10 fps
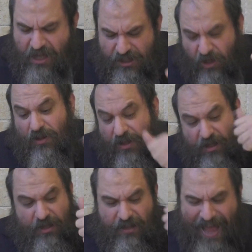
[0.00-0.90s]
So
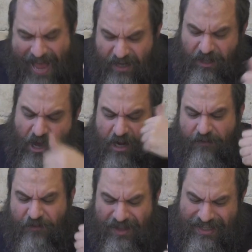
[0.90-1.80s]
the
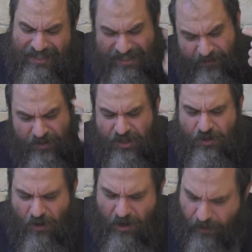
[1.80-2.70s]
analog for this is even
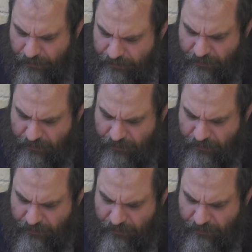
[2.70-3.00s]
stronger.